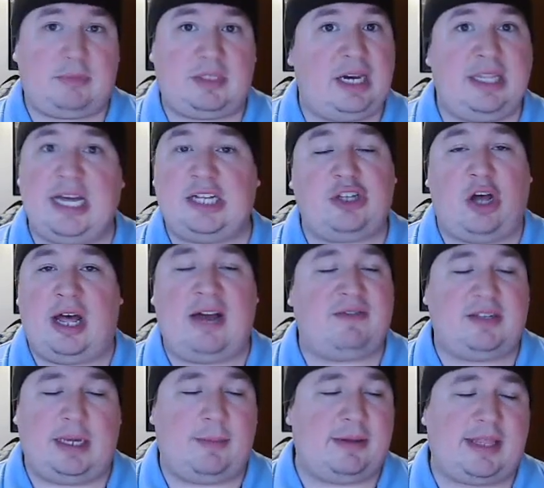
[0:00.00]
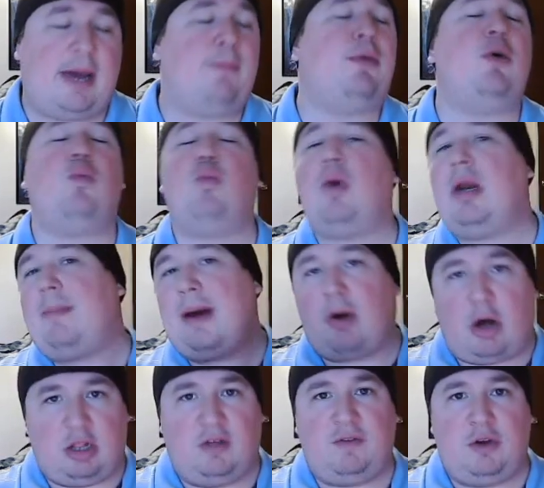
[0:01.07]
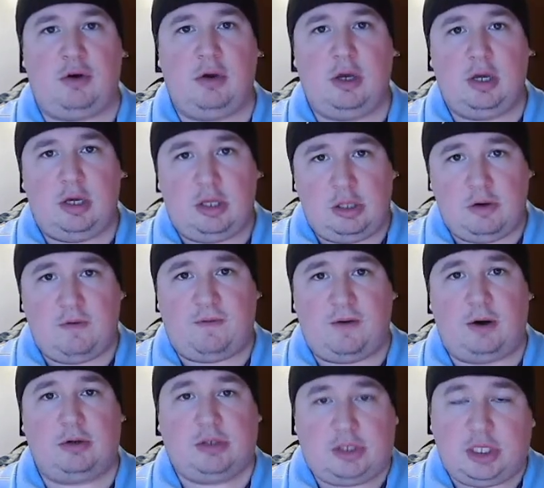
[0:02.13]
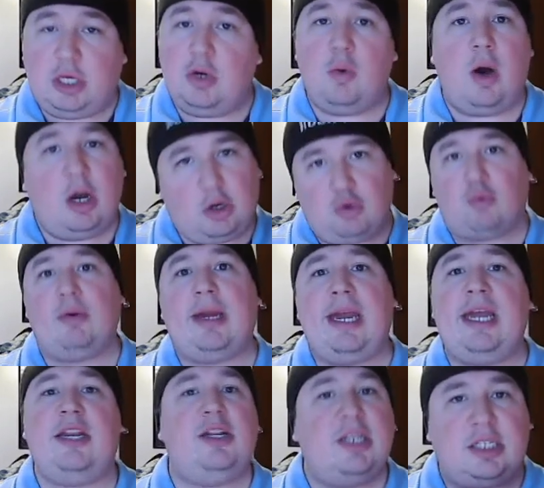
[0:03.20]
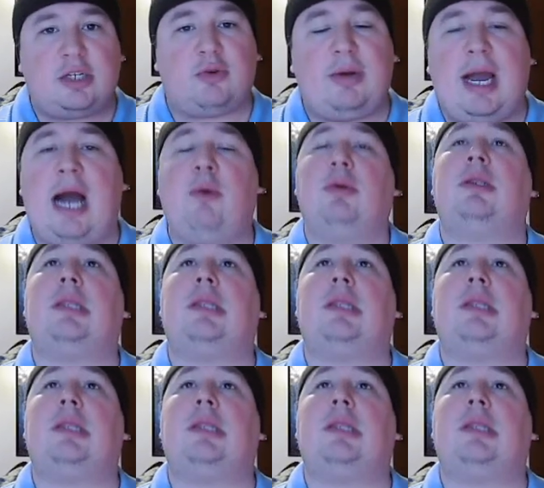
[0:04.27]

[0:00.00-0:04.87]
And that's all I have to say about that. But what about all of you? You folks, do you agree? Do you disagree? I would